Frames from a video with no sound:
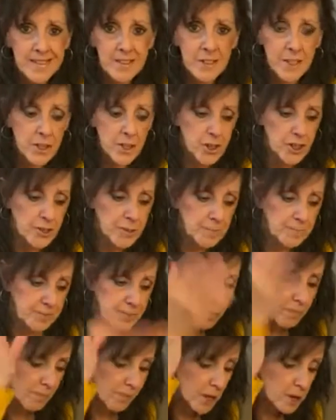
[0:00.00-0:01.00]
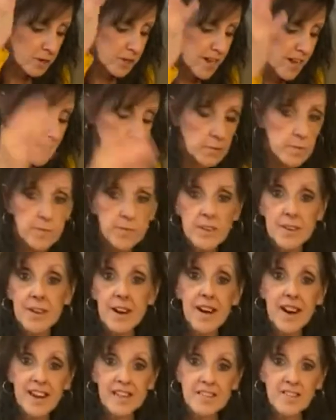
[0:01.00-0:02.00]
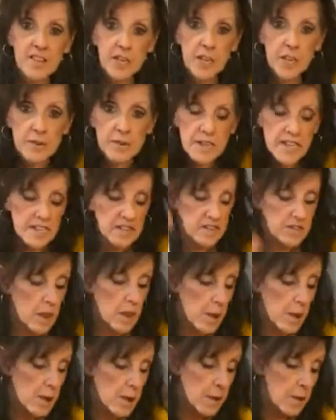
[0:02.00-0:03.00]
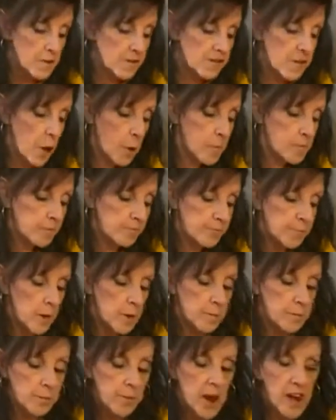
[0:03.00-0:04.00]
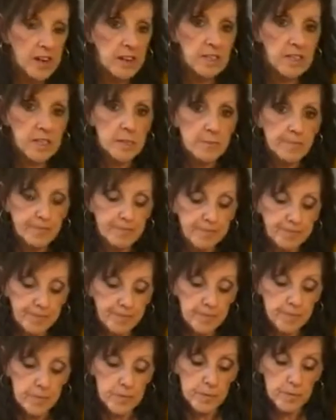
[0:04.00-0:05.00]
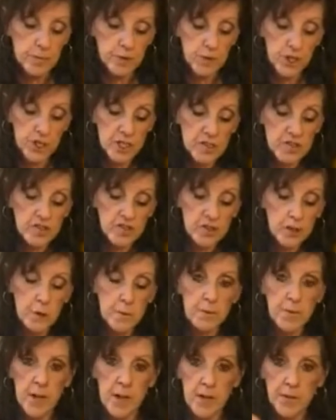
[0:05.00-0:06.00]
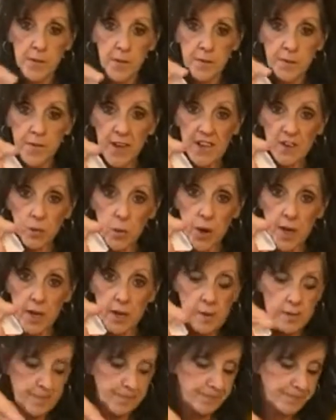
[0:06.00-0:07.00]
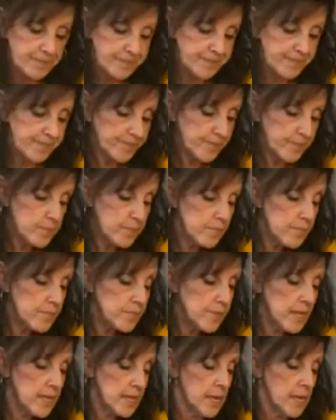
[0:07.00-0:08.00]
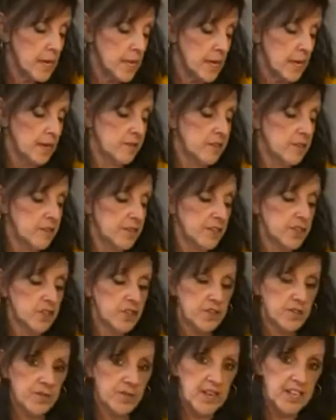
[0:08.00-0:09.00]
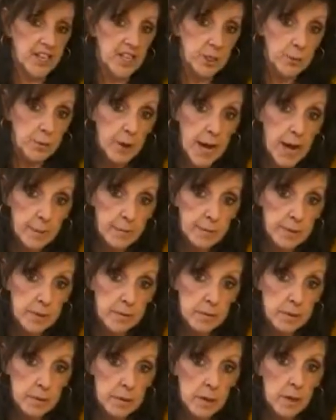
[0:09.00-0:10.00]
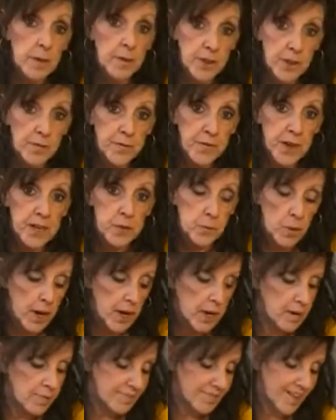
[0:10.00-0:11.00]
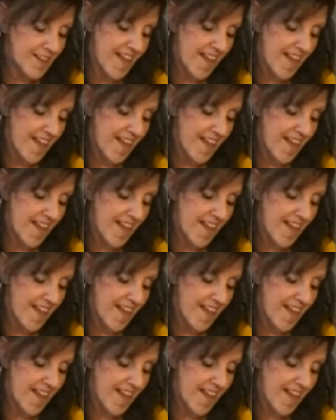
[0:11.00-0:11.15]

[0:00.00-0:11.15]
thing. Okay, guys, here it is. So, broccoli, cheese soup, the Fed way, a delicious veggie wrap, the Fed way,